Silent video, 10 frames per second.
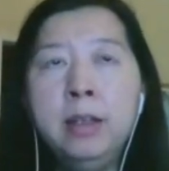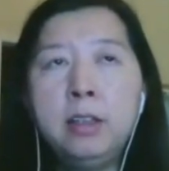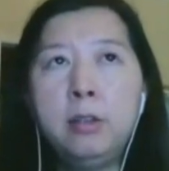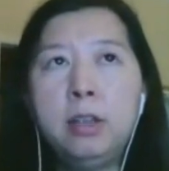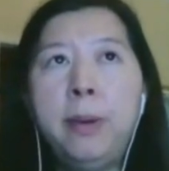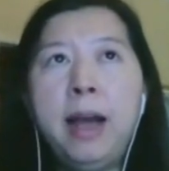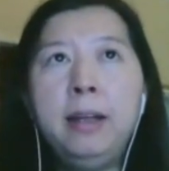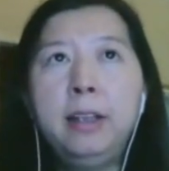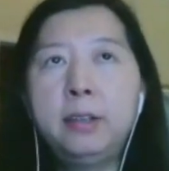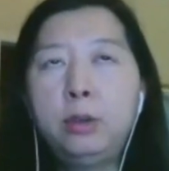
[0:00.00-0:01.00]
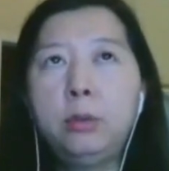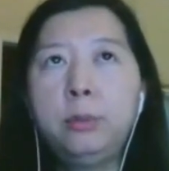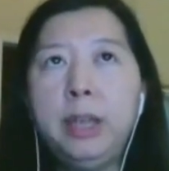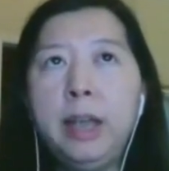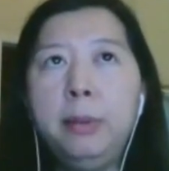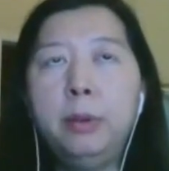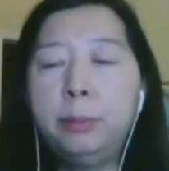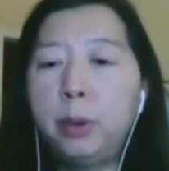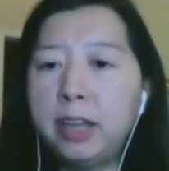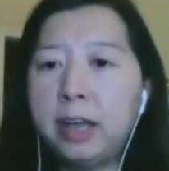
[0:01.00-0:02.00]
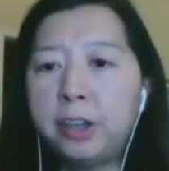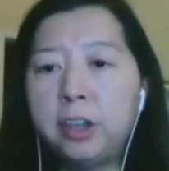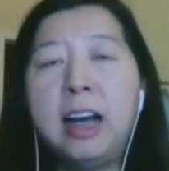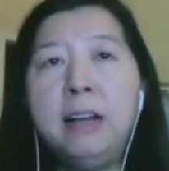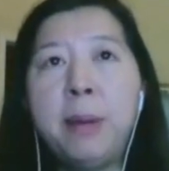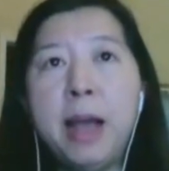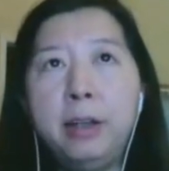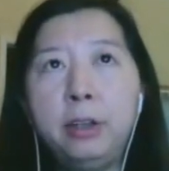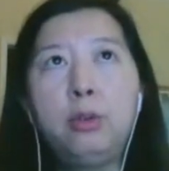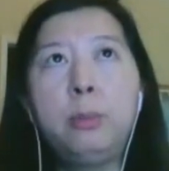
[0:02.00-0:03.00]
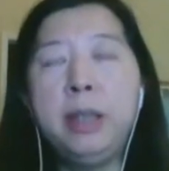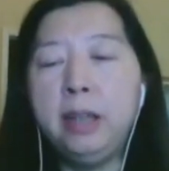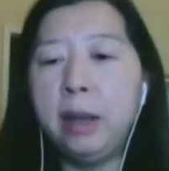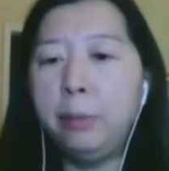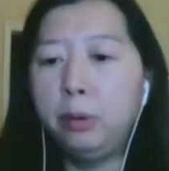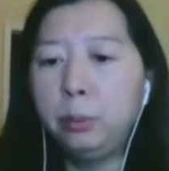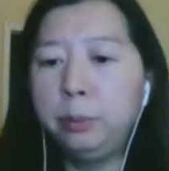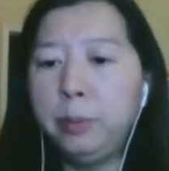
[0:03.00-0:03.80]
So the pilot should be able, production line pilot should be able to